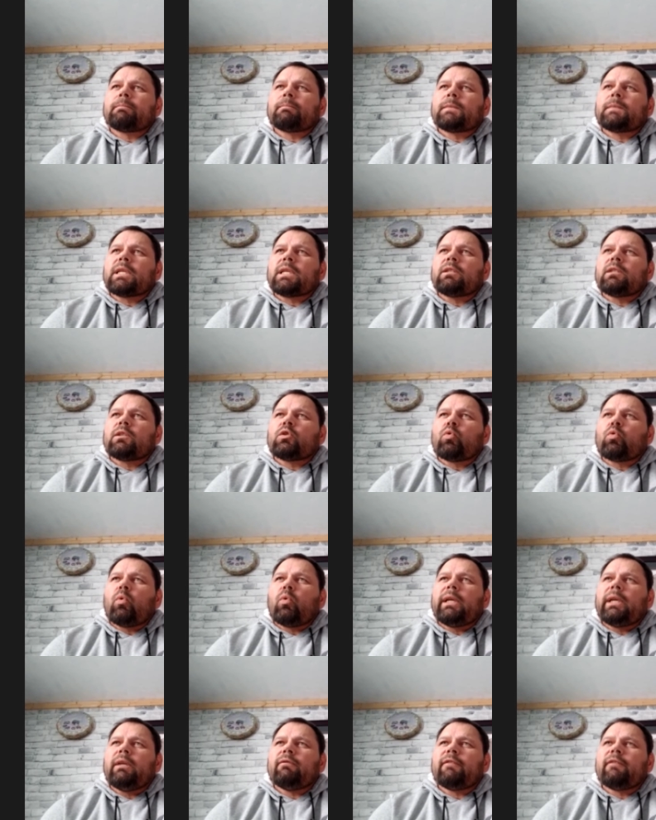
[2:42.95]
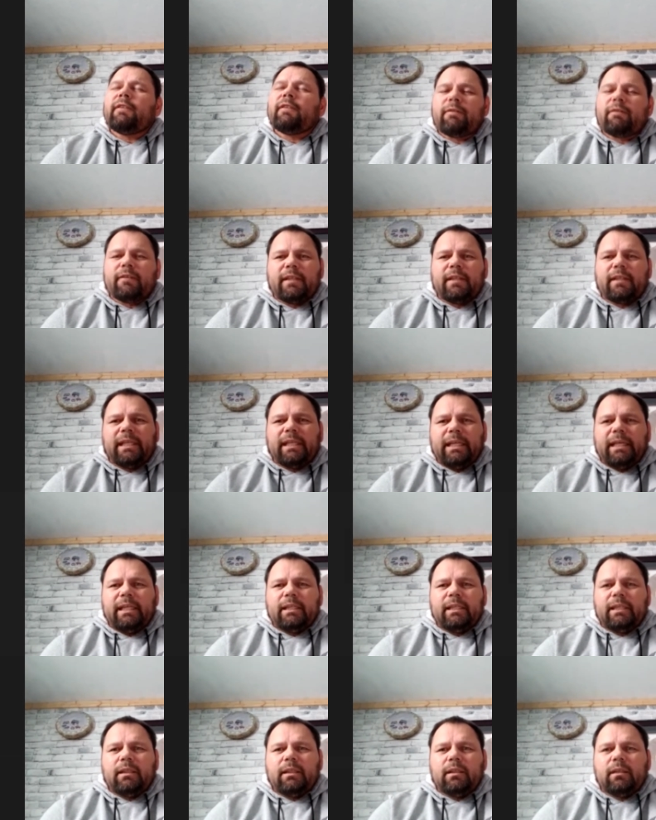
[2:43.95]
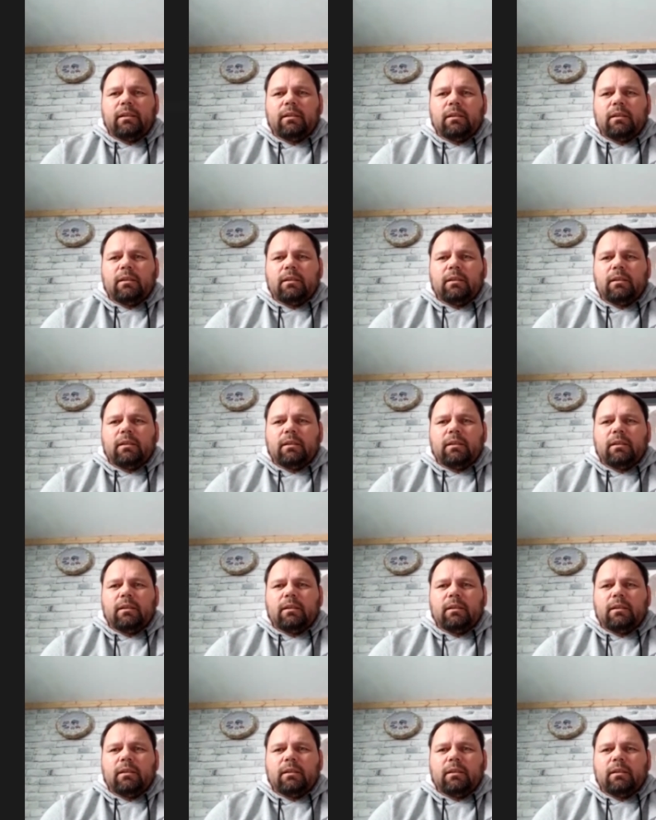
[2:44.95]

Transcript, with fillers: since 2015.